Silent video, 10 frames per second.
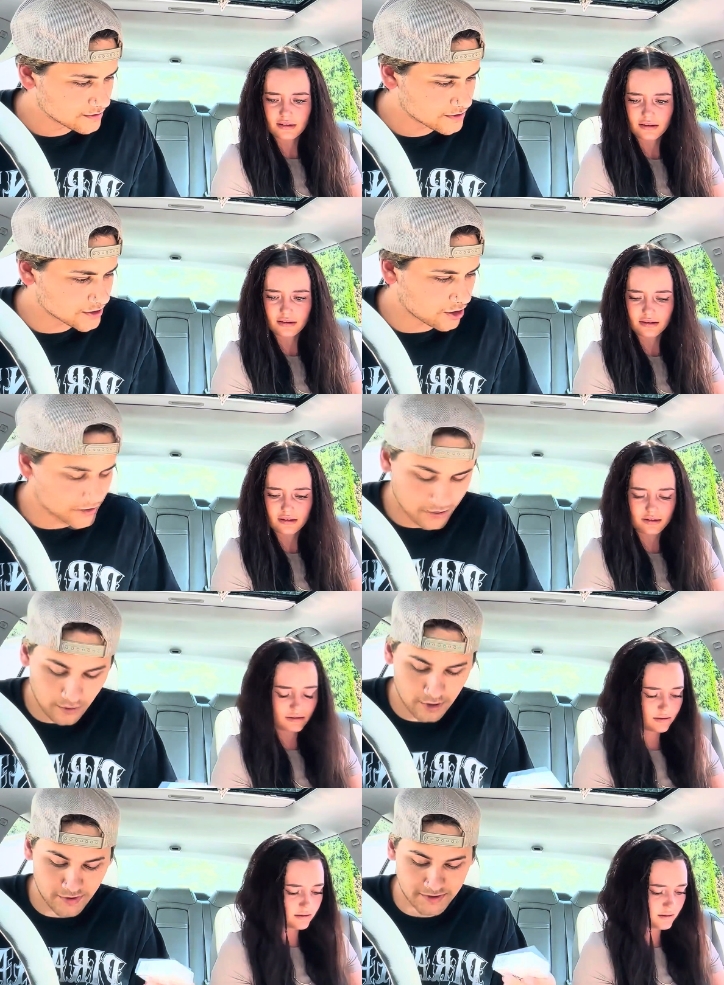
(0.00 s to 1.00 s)
Speaker 1: strawberry
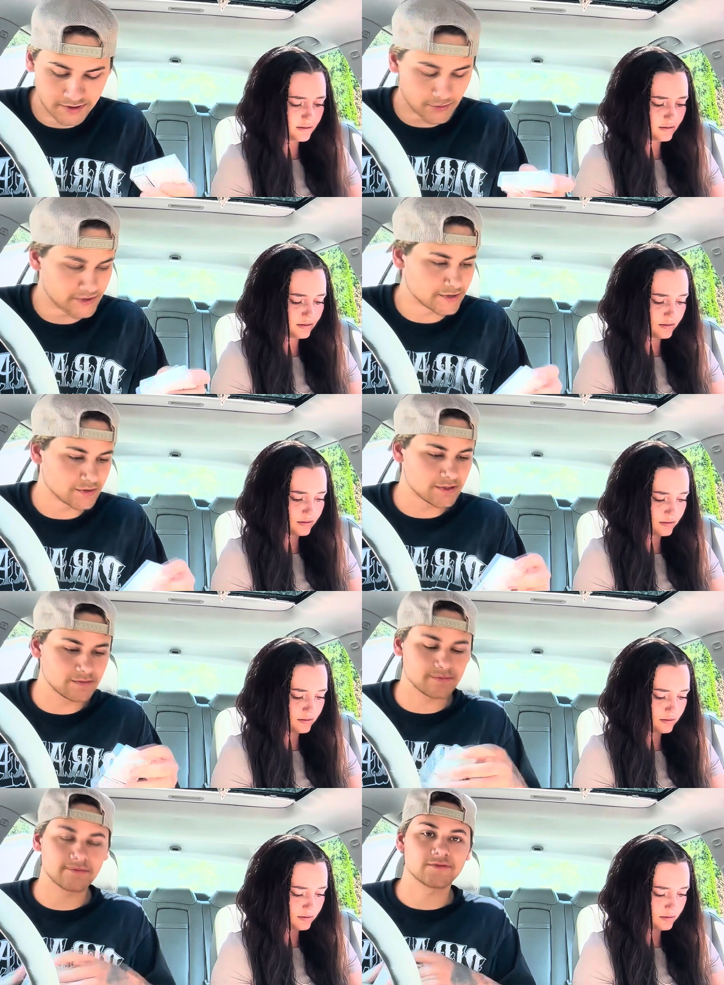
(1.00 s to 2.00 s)
watermelon. Let's open this one up
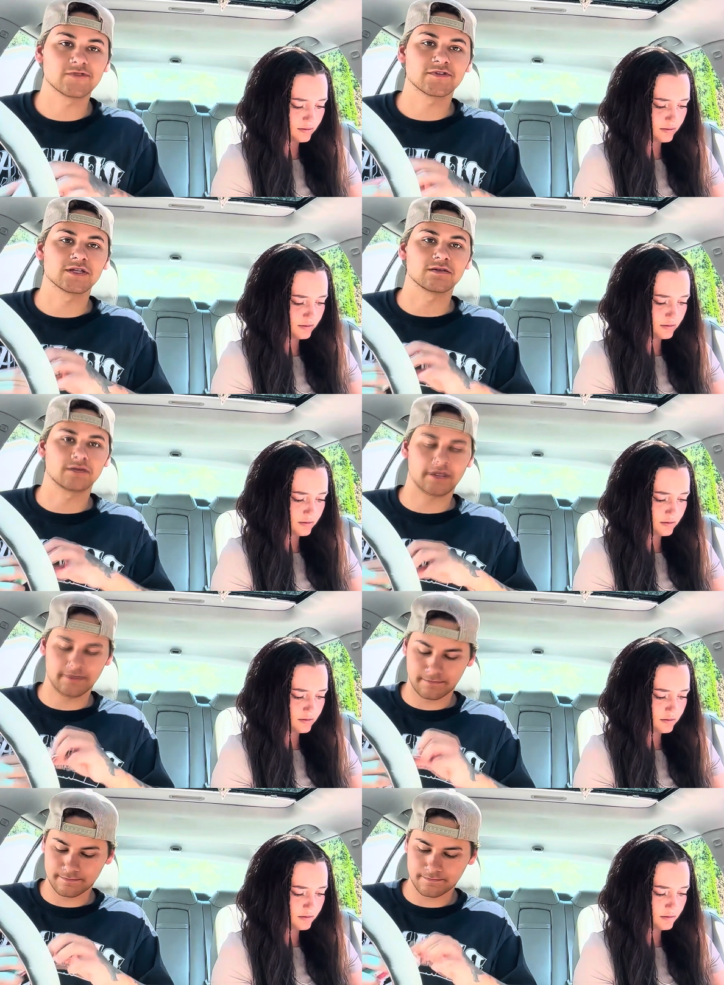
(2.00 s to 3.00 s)
for the little guy.
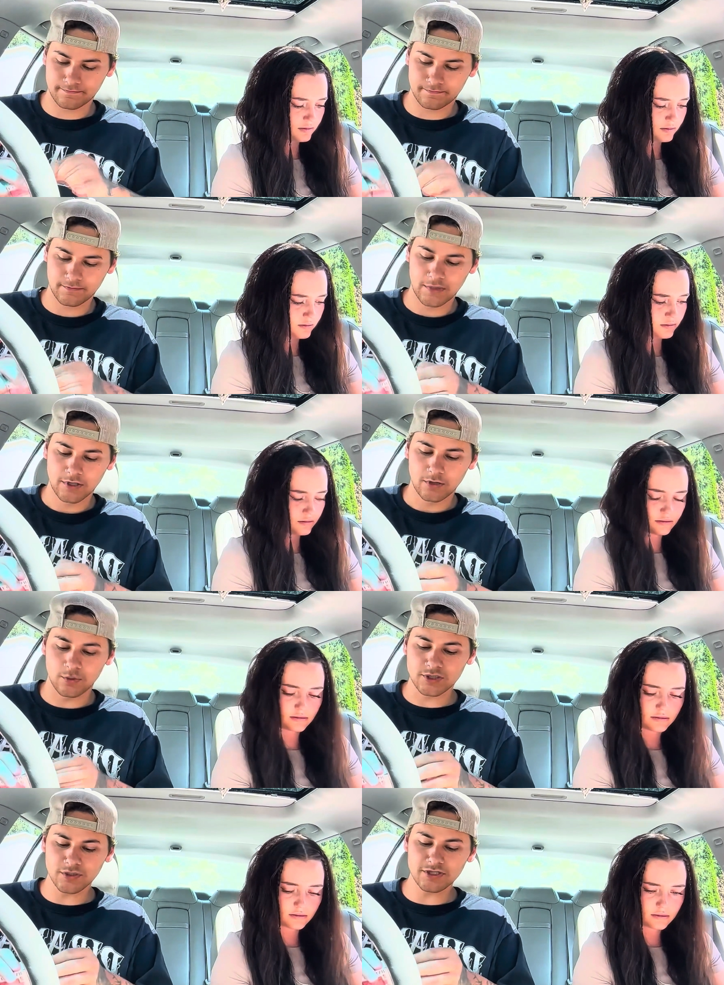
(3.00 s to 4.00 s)

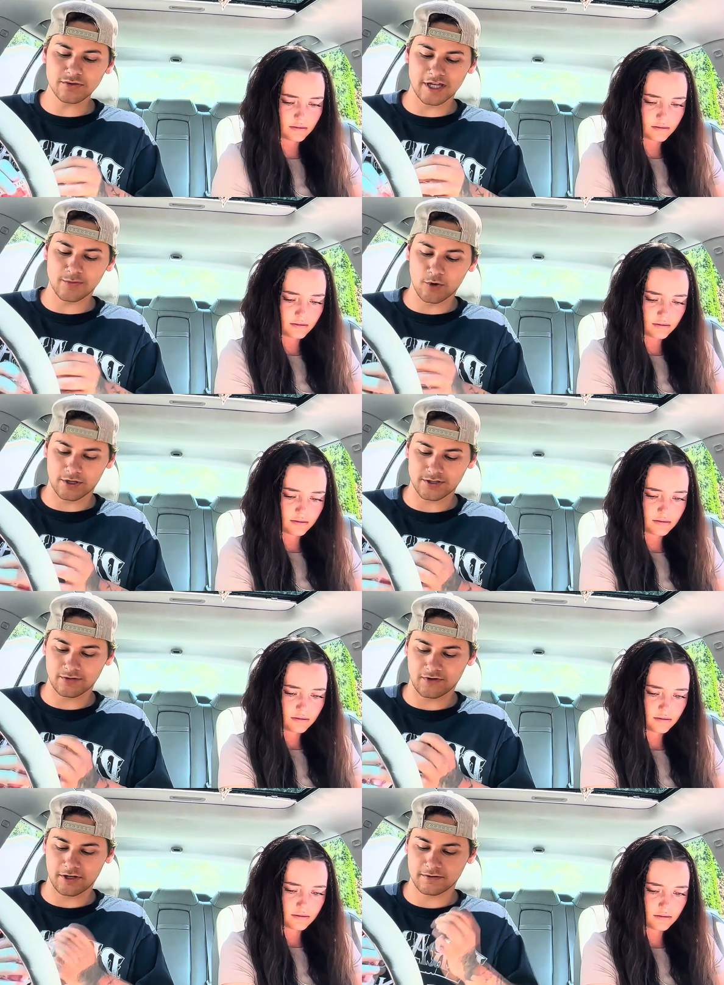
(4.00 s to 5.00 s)
Which one do you like more so
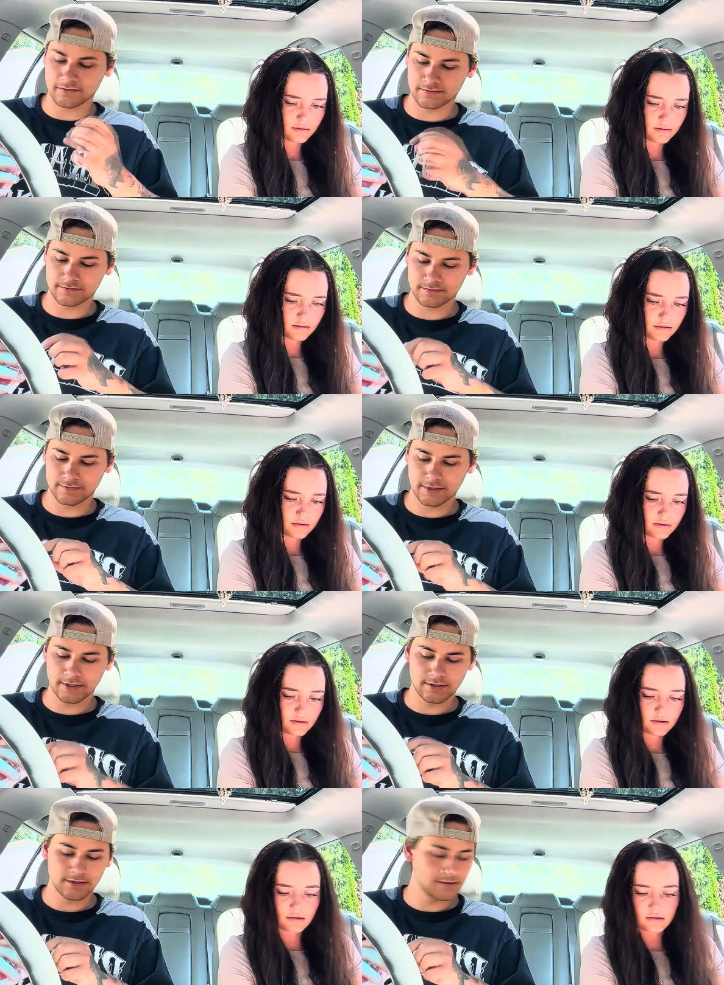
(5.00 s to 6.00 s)
far?
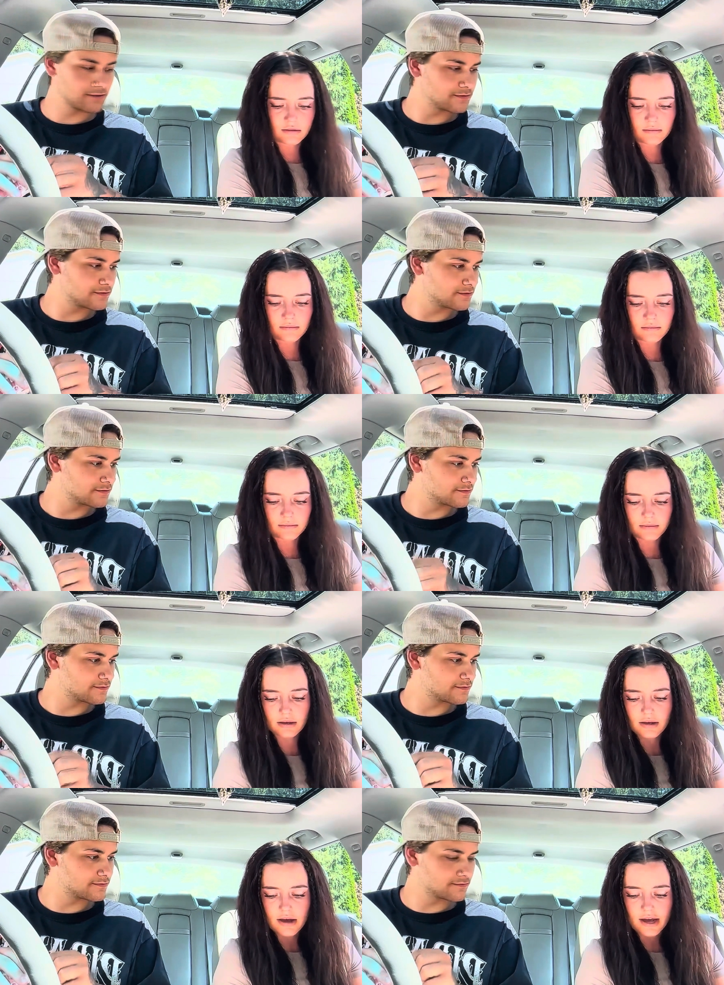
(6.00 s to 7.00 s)
Speaker 2: Um,
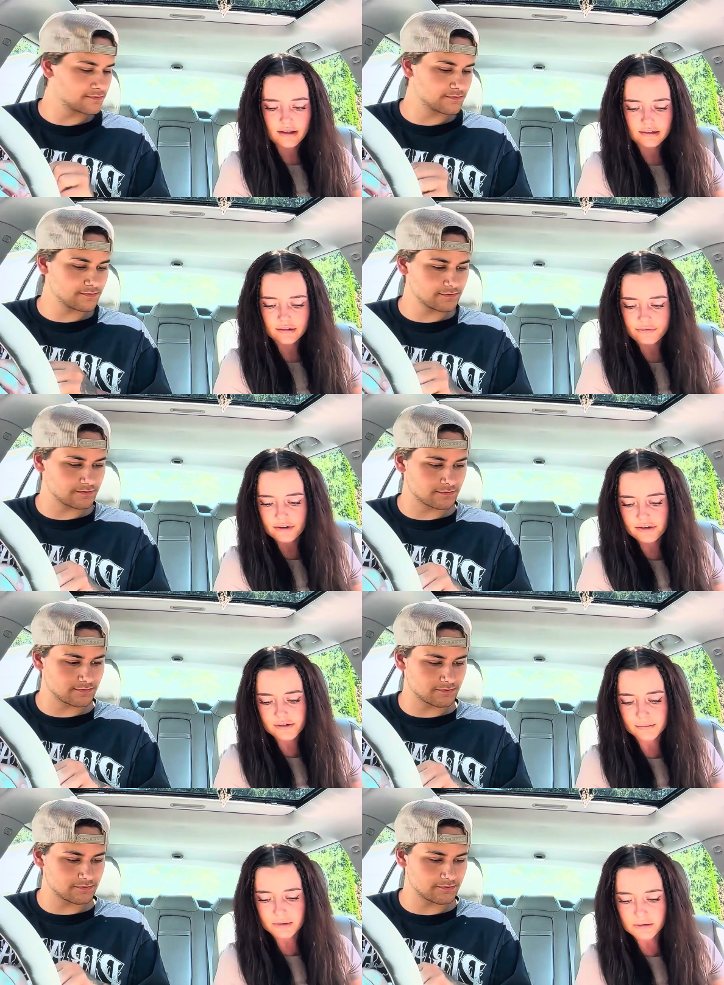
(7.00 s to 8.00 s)
I like the
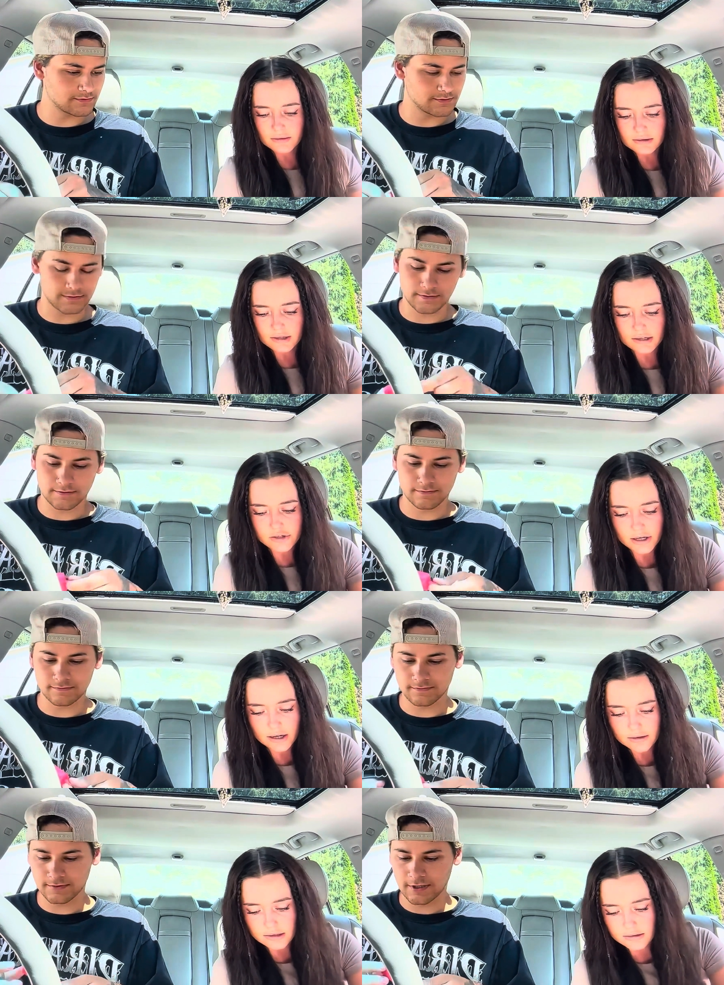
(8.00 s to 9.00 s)
first blue one that I
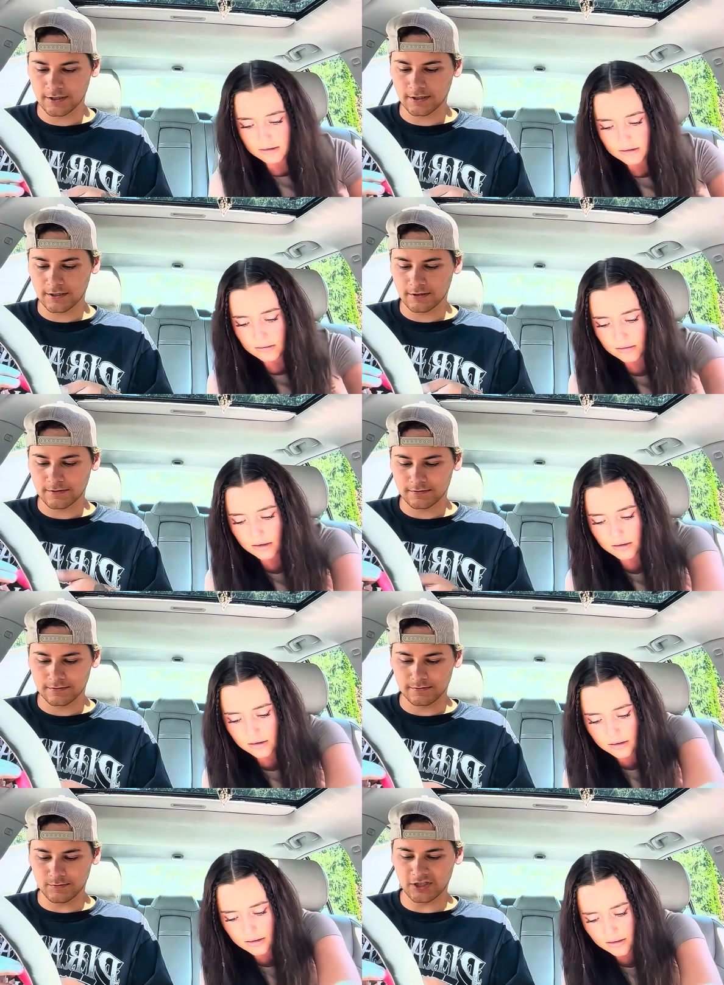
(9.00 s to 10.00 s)
tried, the little one.
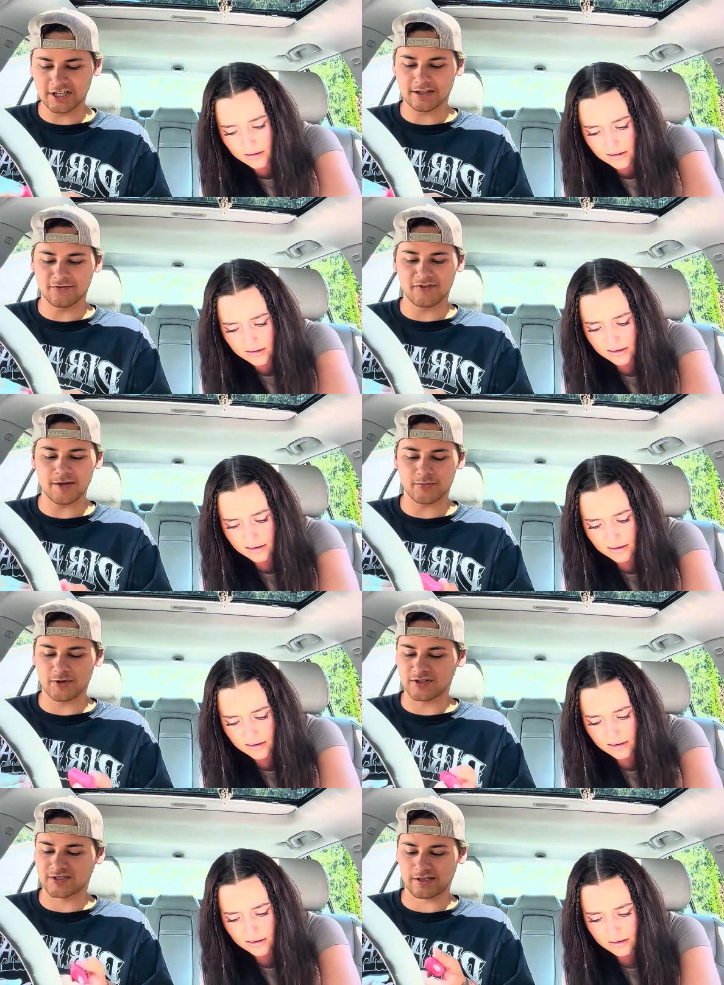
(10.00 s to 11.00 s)
Speaker 1: But like the
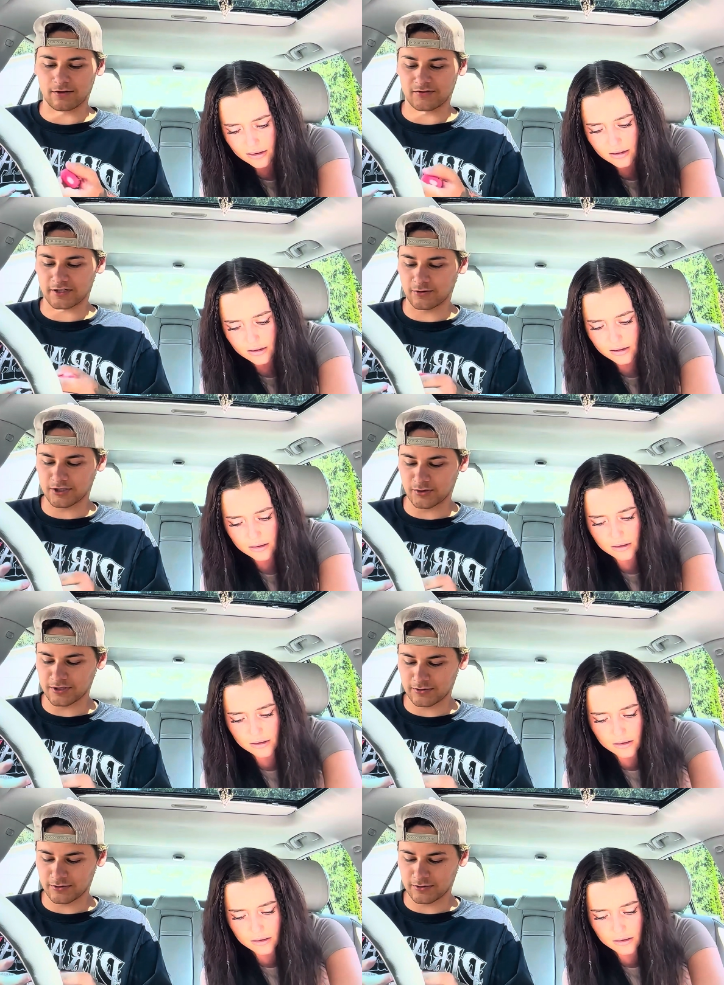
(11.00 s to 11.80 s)
vape itself, like which one do